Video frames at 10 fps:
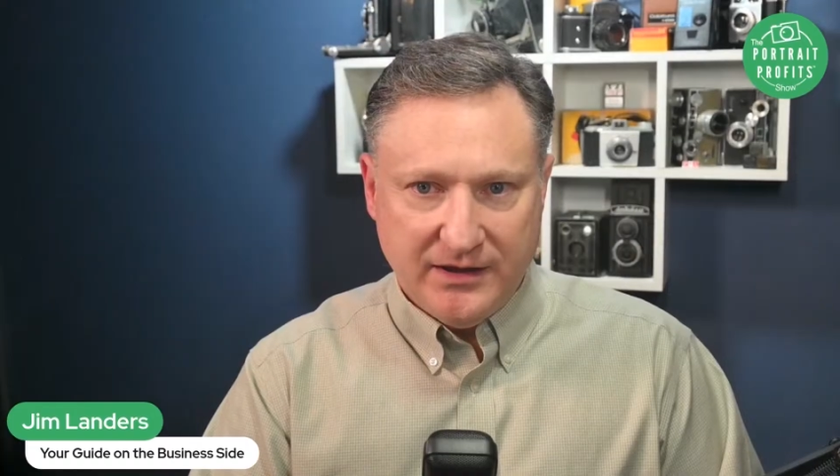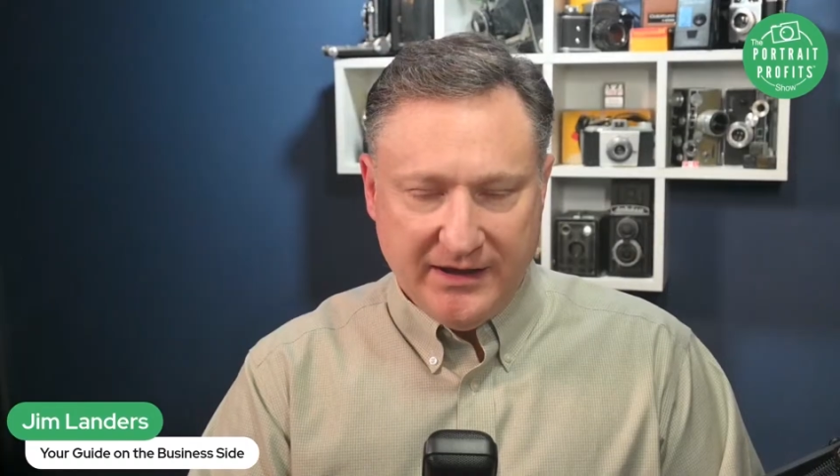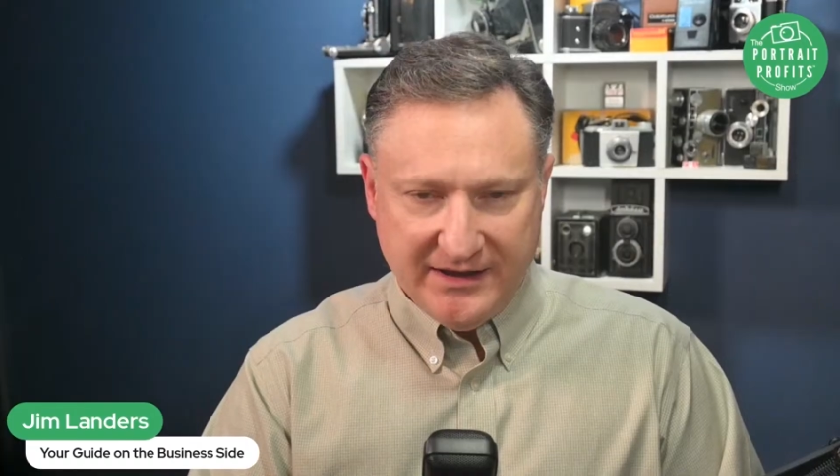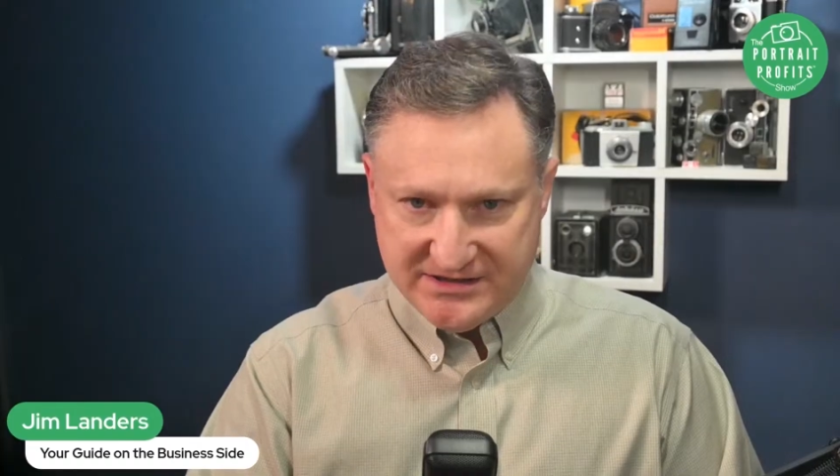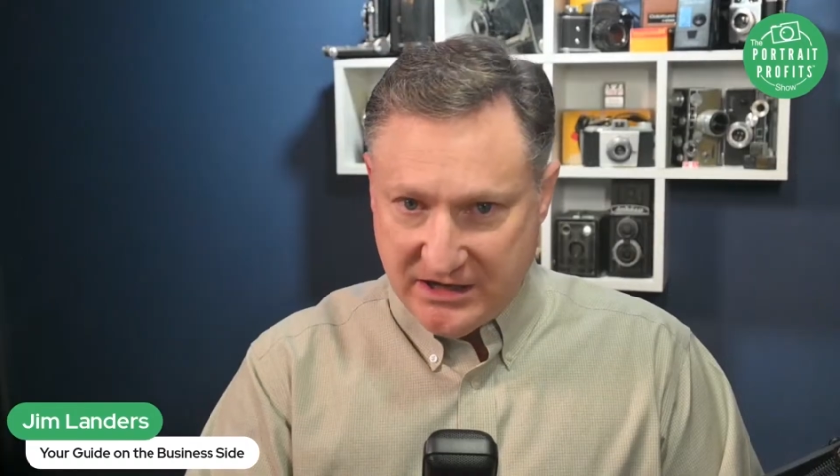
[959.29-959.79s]

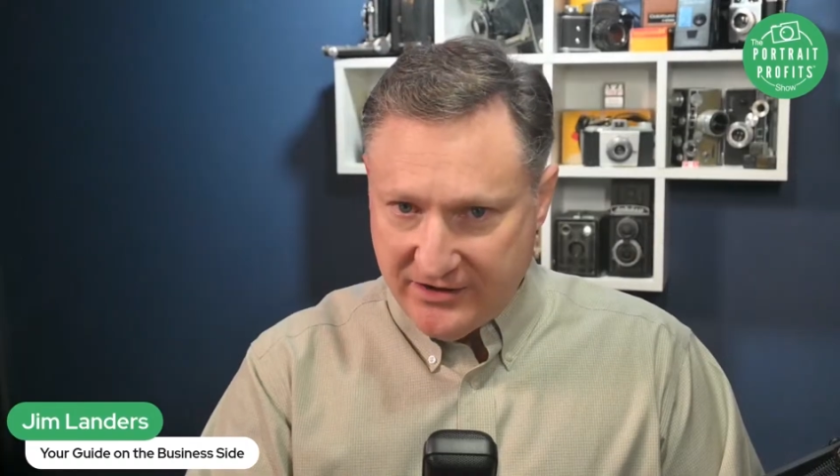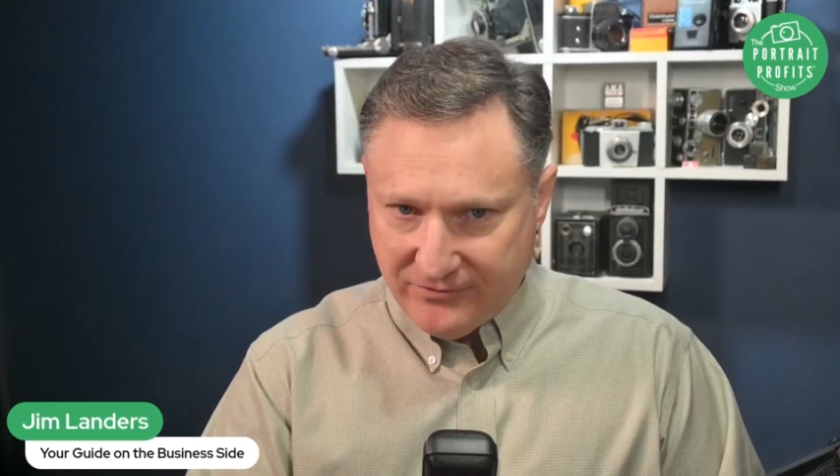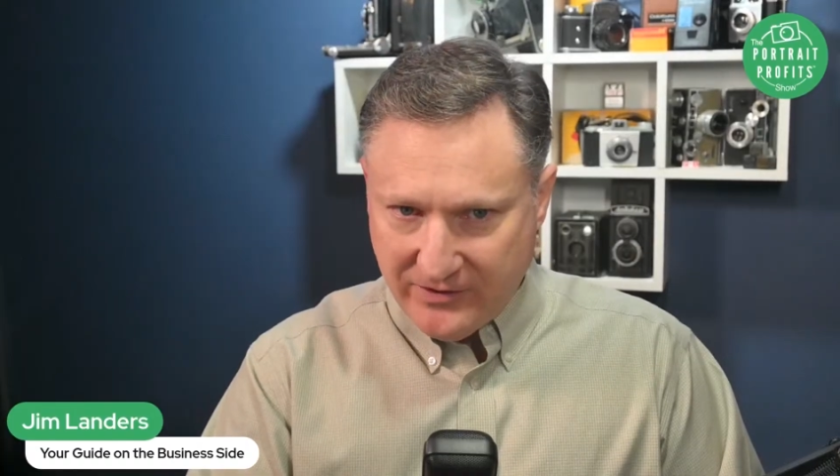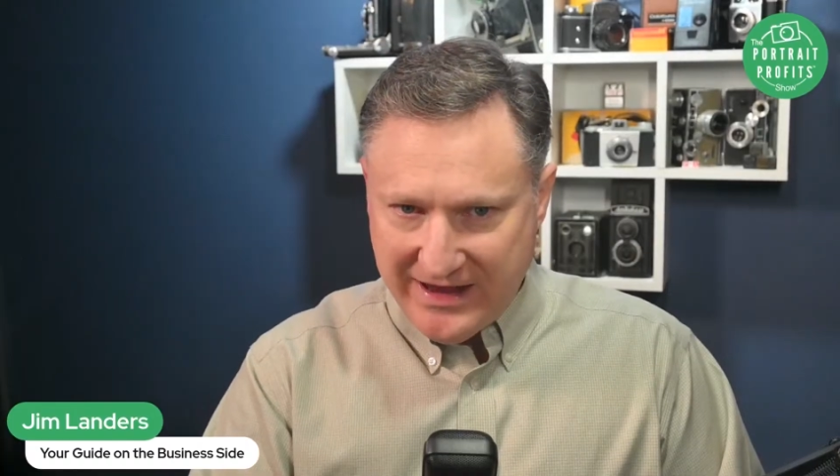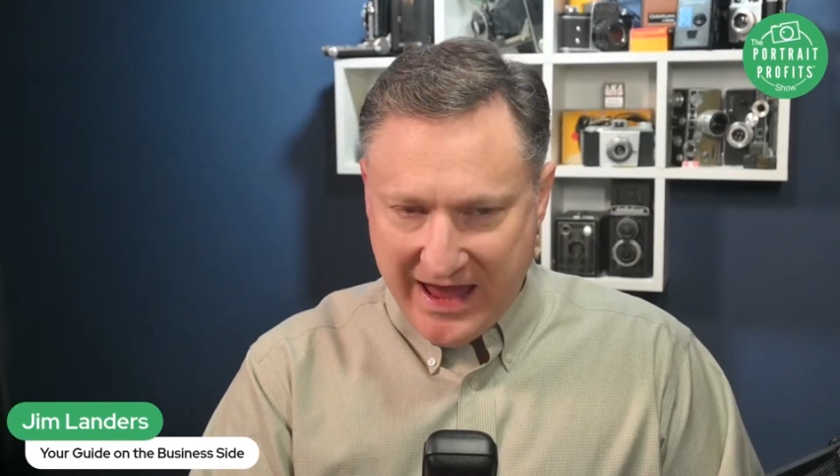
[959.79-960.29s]
Instead of
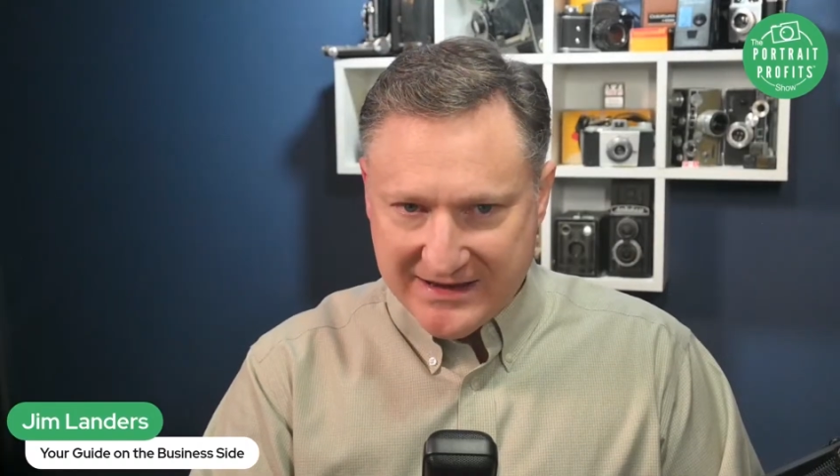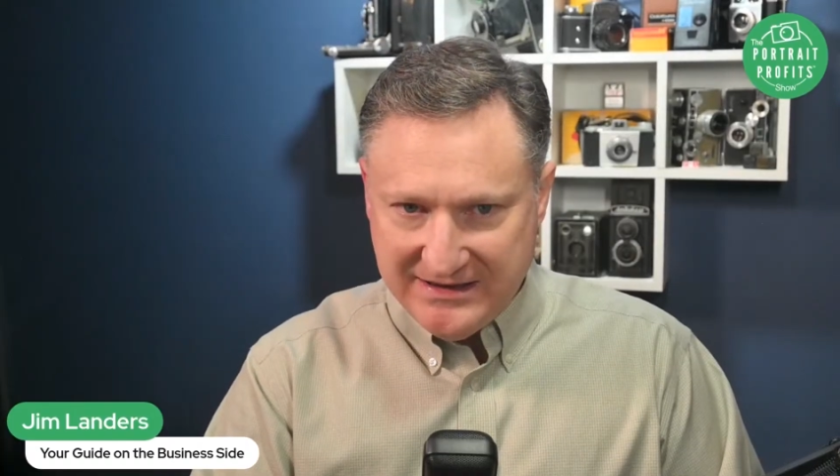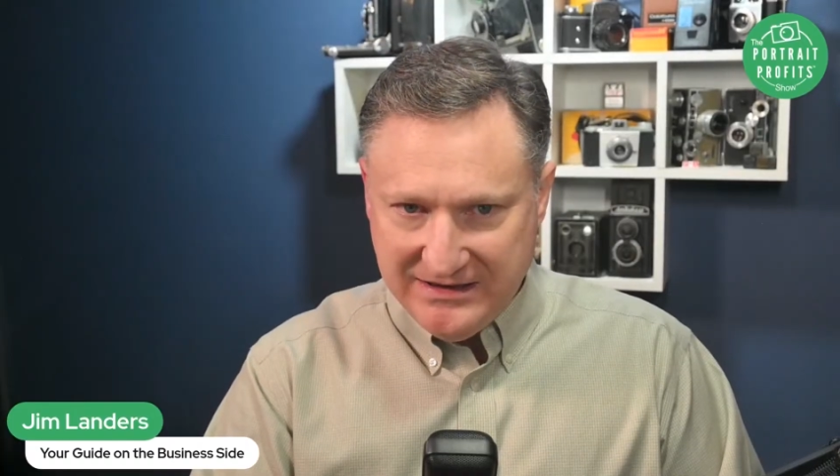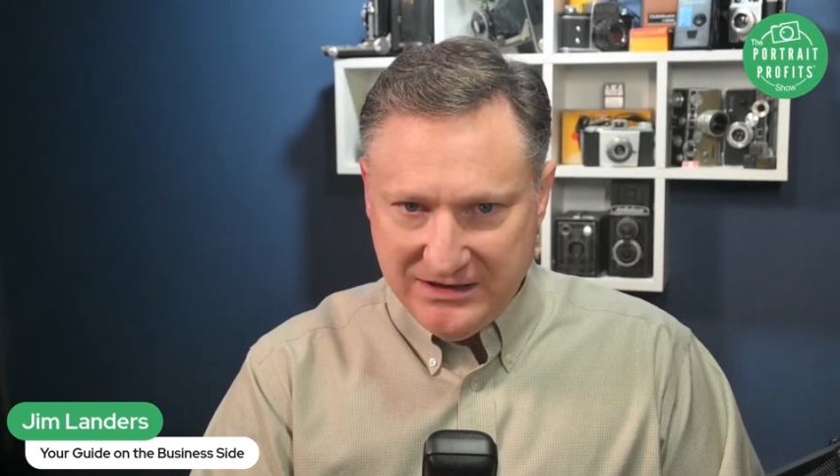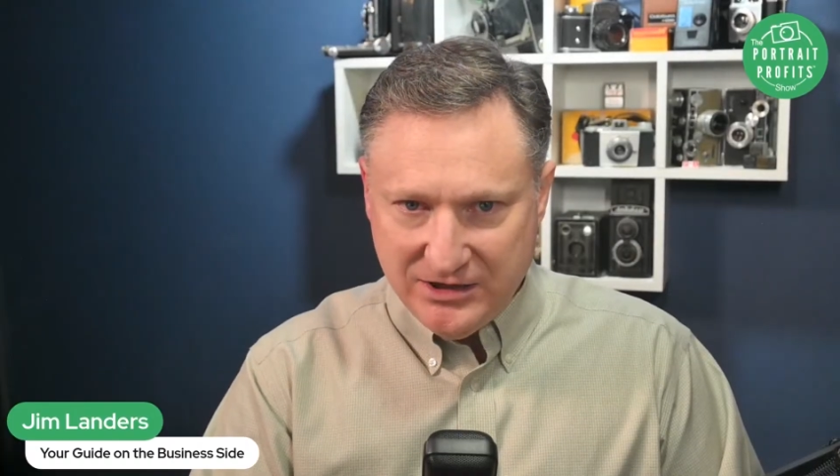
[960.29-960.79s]

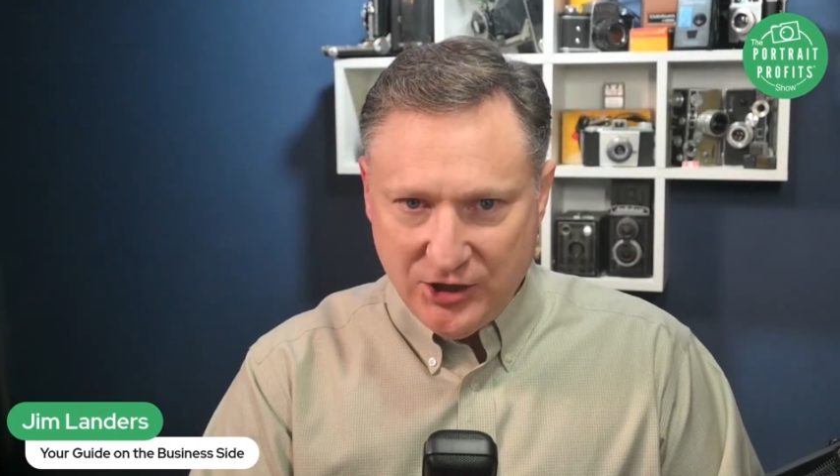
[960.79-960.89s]
reacting,